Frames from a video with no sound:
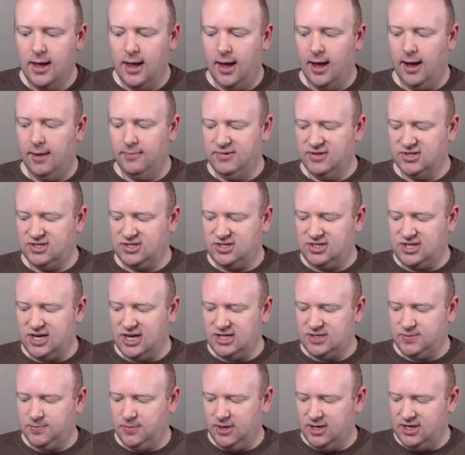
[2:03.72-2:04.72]
This
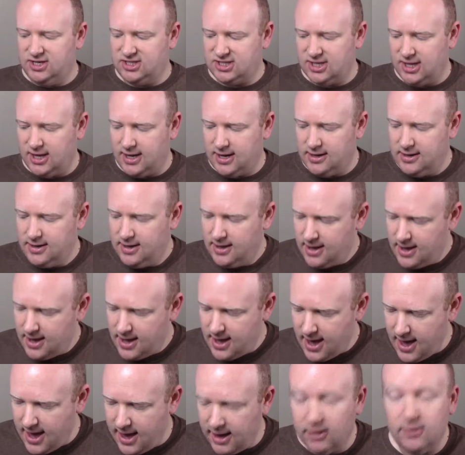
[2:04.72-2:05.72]
takes place on
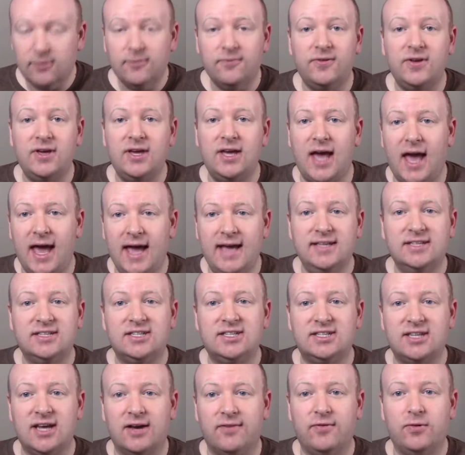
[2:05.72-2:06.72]

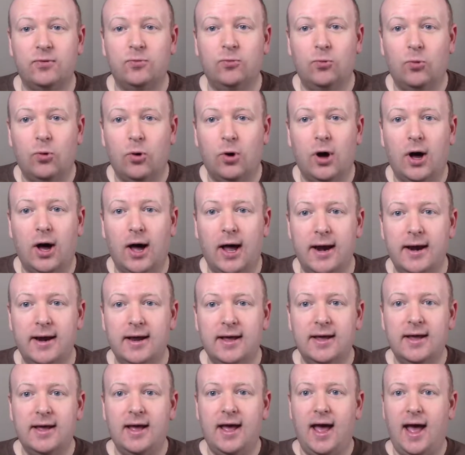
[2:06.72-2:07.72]
LV-871,
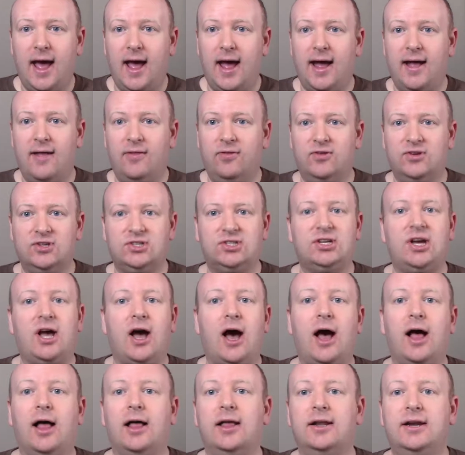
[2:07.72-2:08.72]
and this
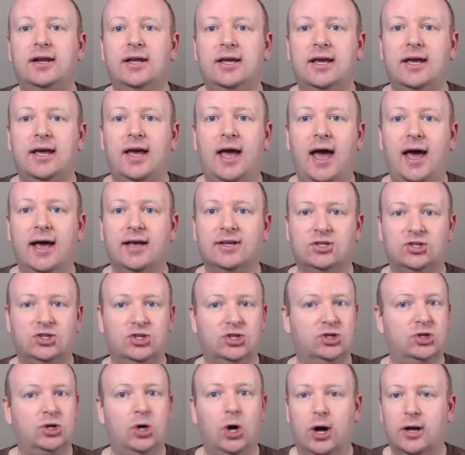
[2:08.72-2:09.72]
colony has
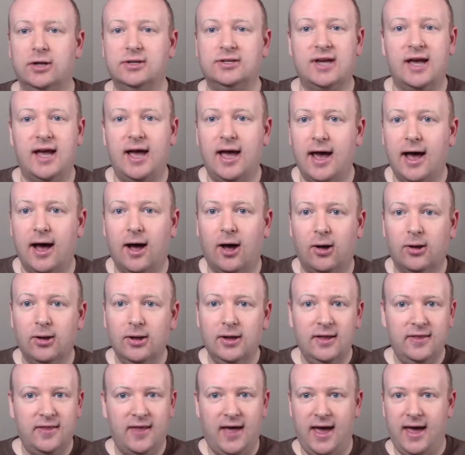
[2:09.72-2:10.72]
just gone to hell.
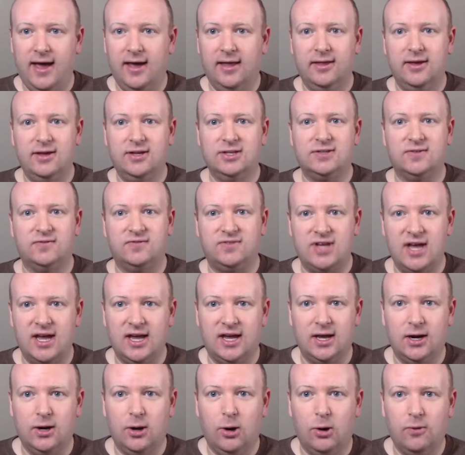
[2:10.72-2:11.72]
The aliens have
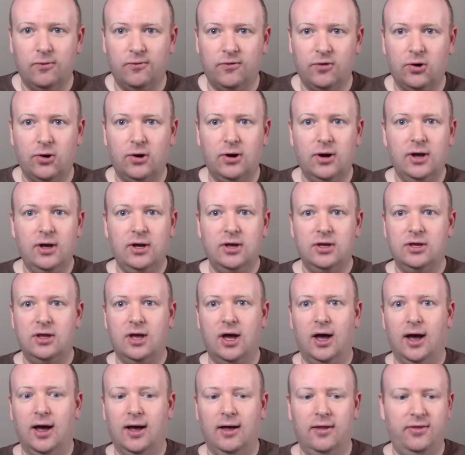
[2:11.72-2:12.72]
taken over.
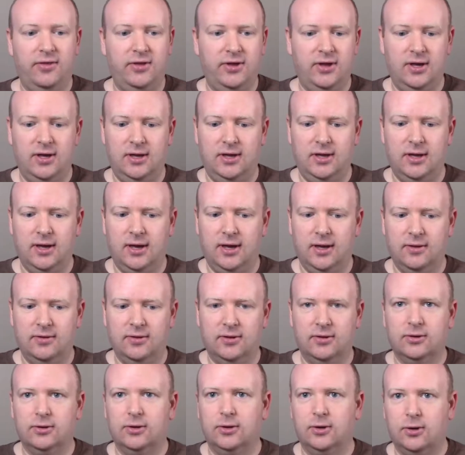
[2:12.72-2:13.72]
The
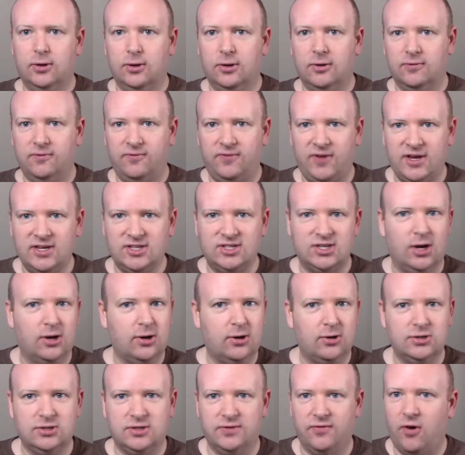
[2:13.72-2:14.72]
little
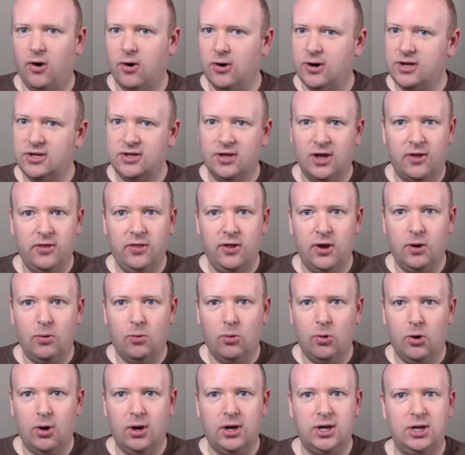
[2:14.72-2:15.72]
facehuggers have already done their
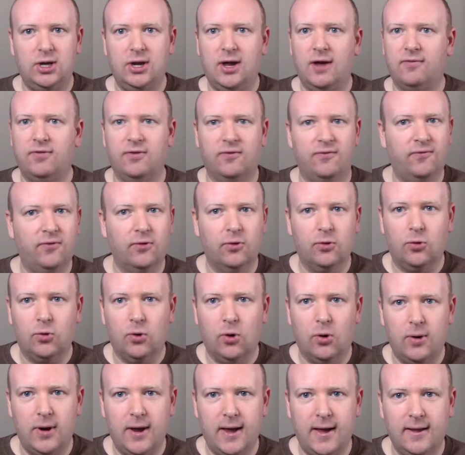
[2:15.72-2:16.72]
work, and you have the
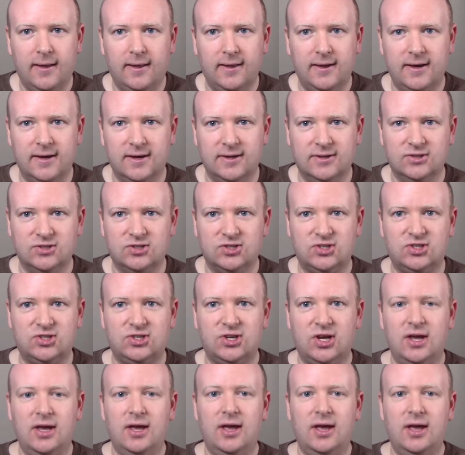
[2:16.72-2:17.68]
full-grown aliens.